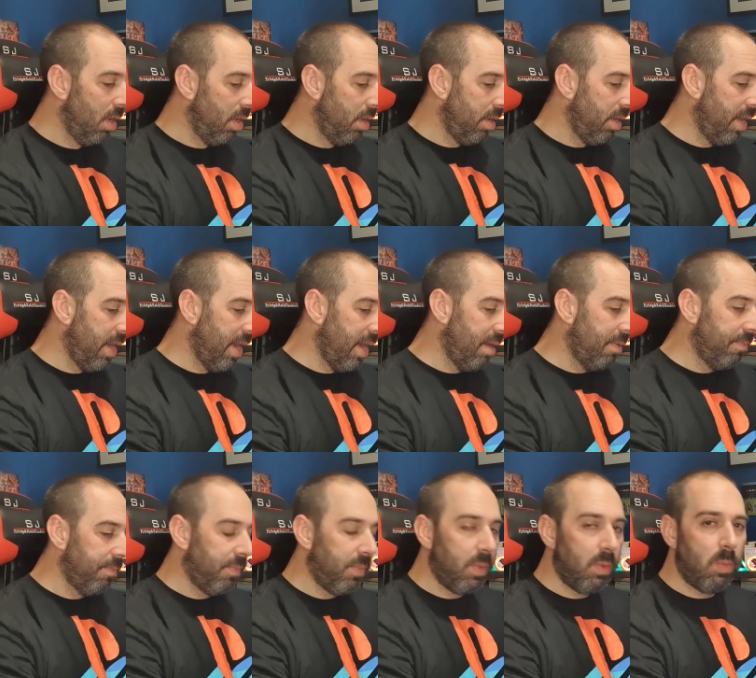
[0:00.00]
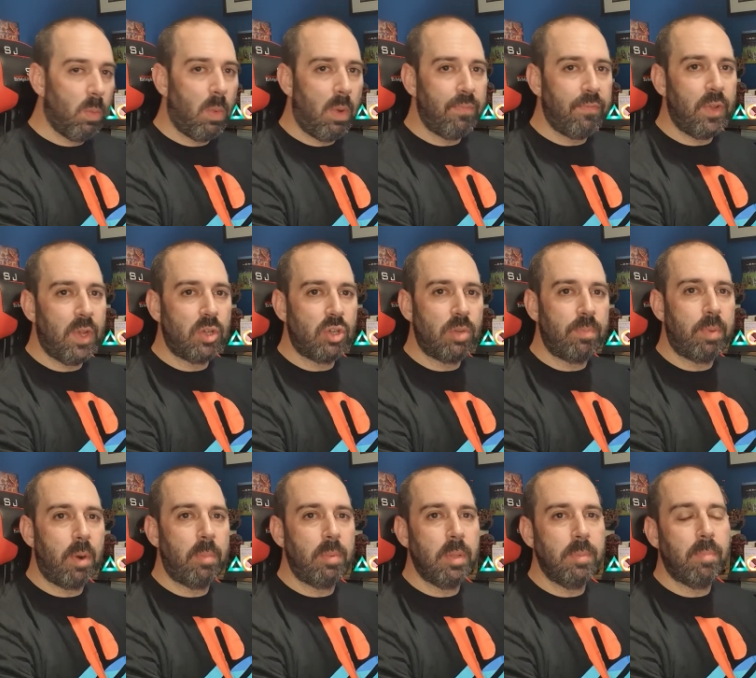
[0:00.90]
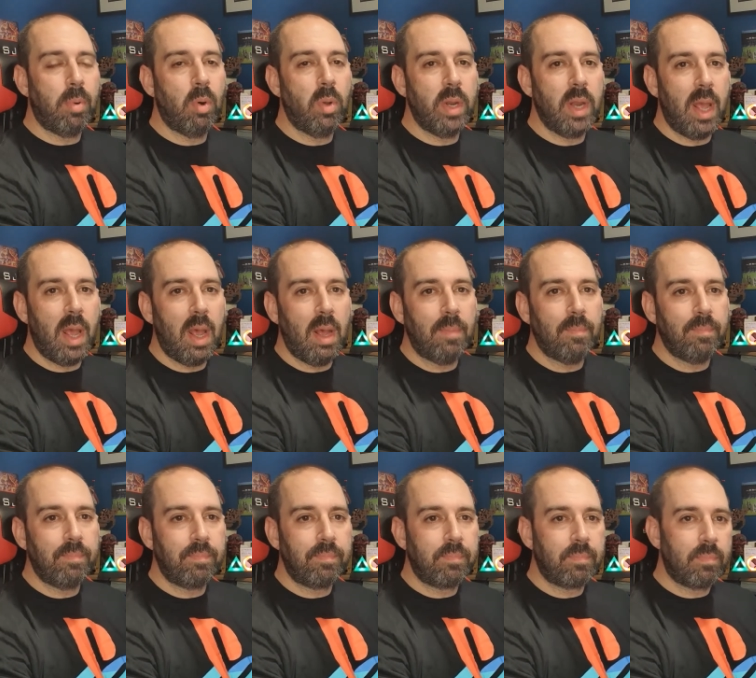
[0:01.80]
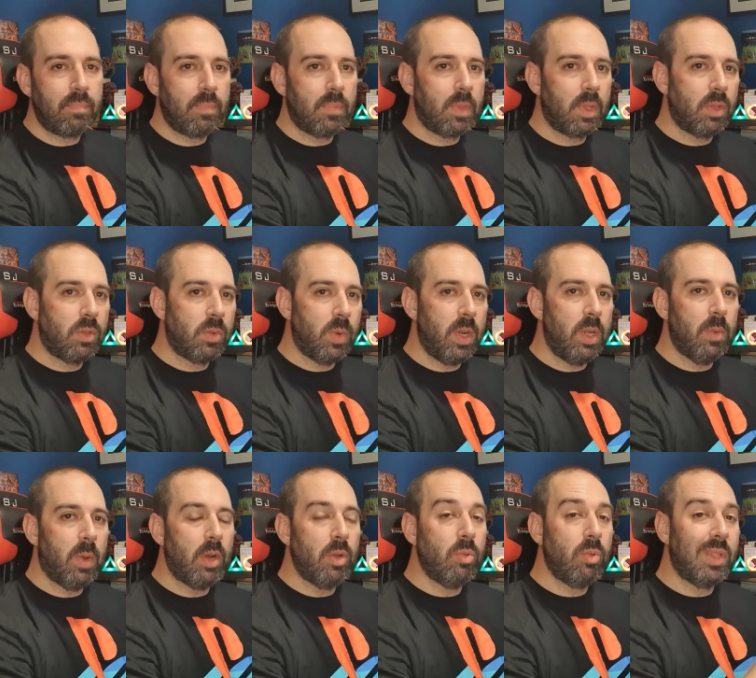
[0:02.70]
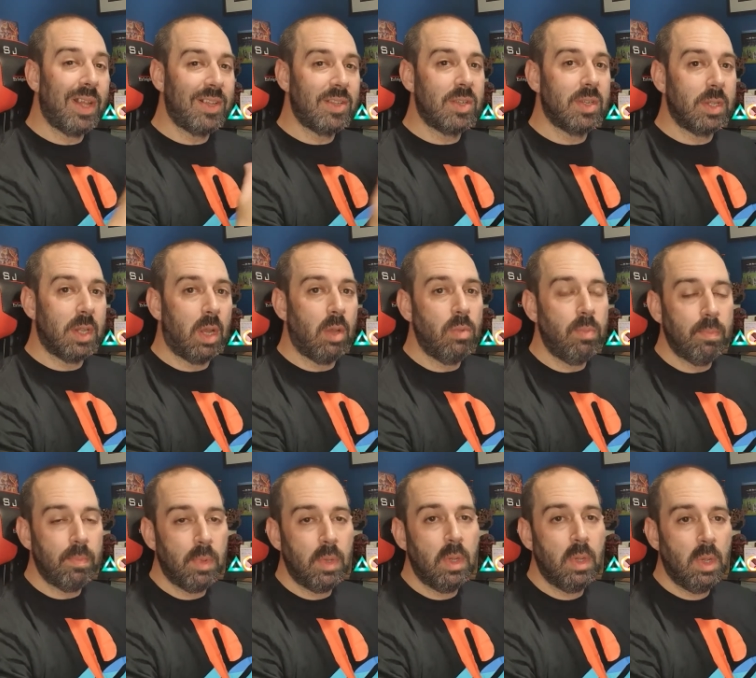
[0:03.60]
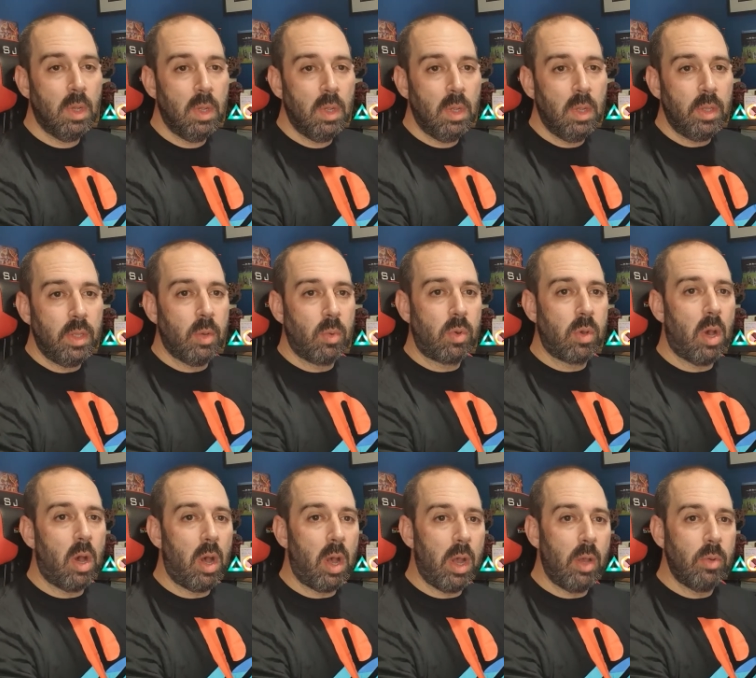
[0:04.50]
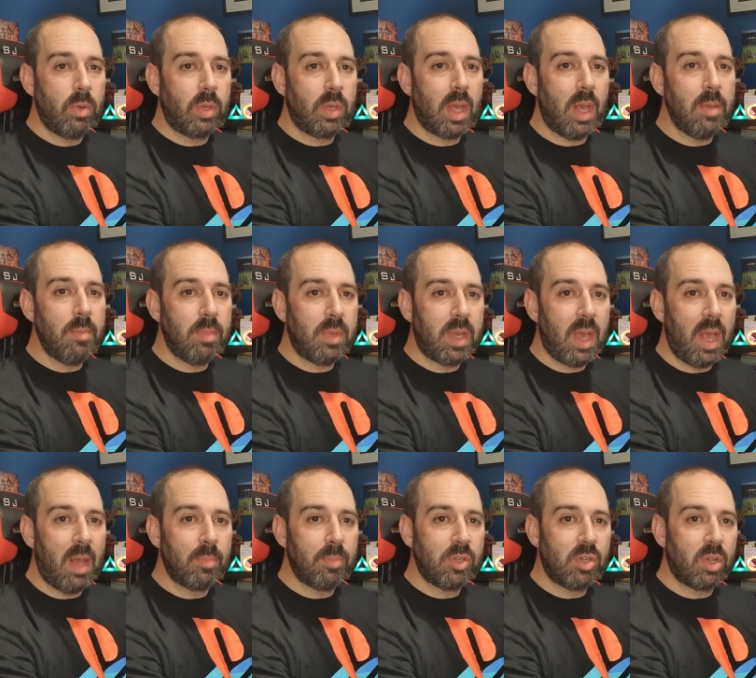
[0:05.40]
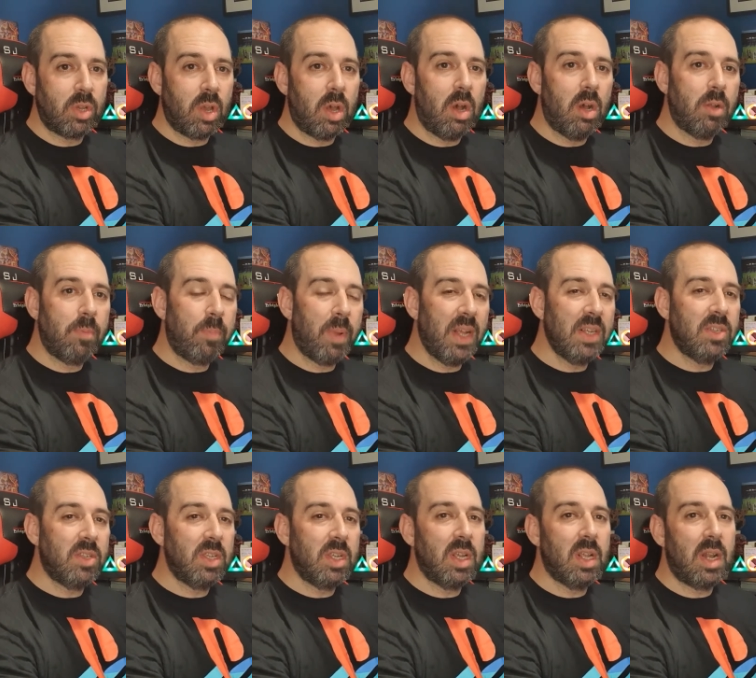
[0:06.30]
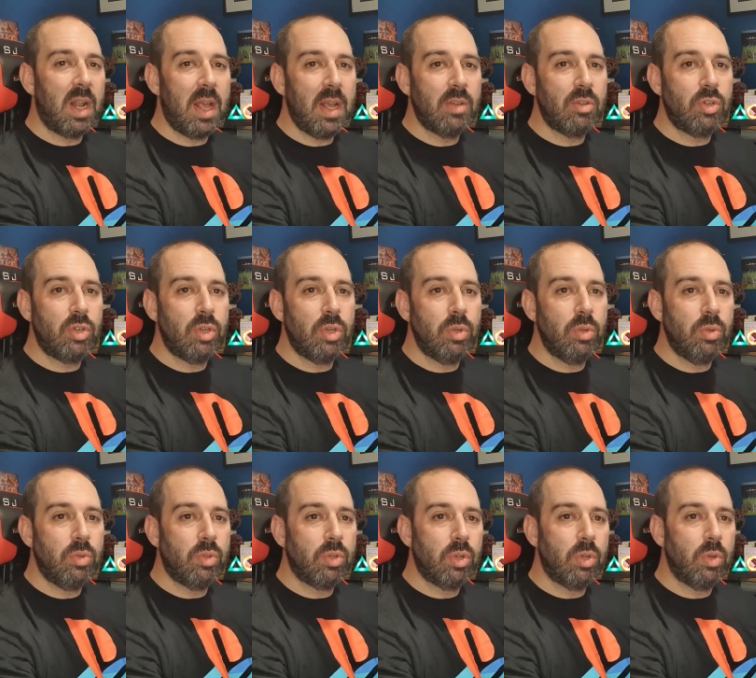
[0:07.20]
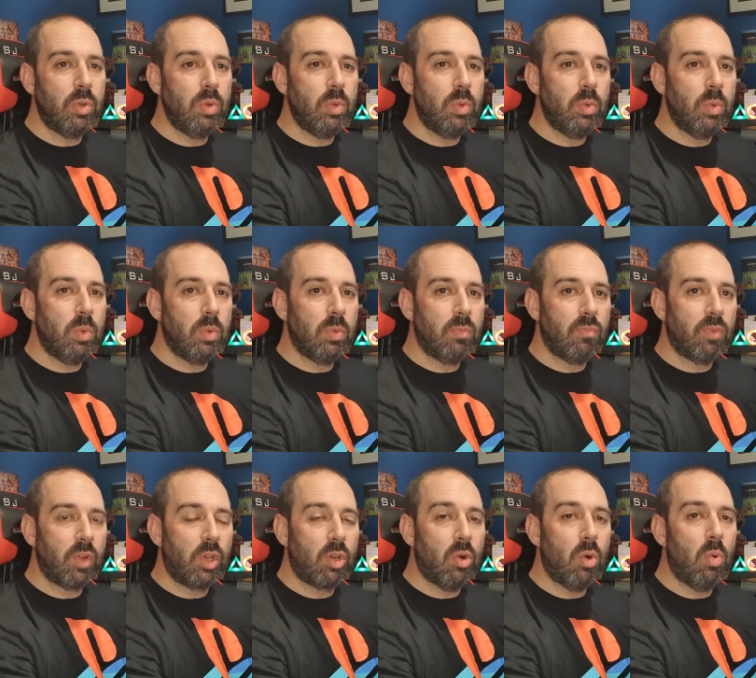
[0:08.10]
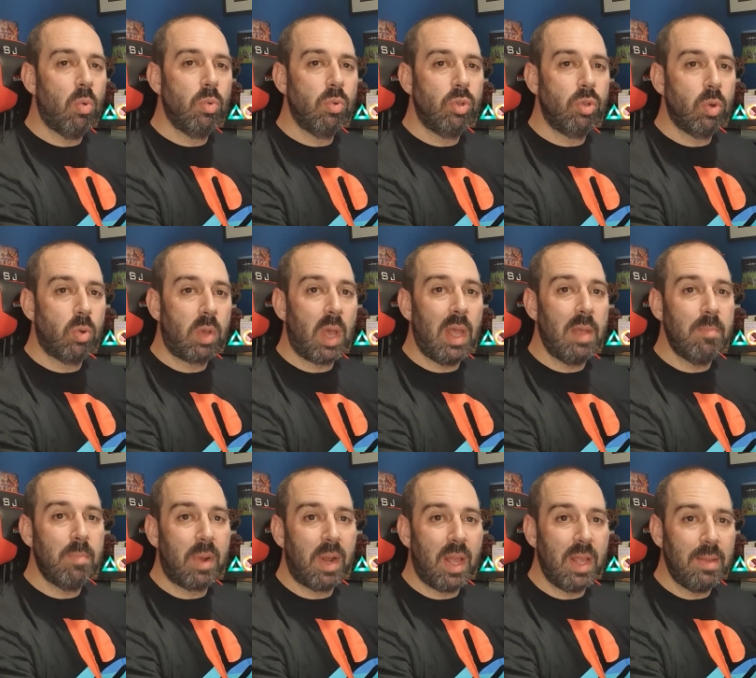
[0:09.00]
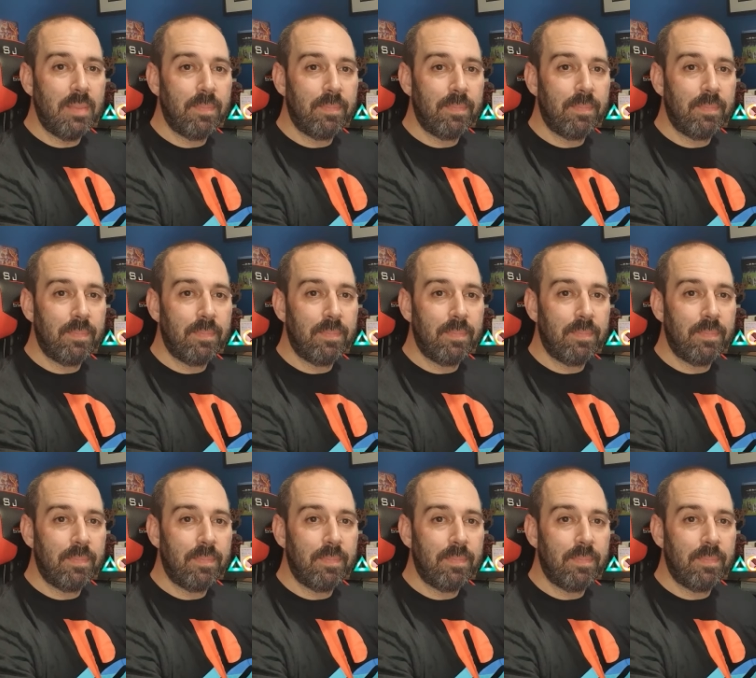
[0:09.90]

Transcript: Now, one thing I should probably point out to anyone who doesn't know, the Elgato game capture card basically allows you to record your gameplay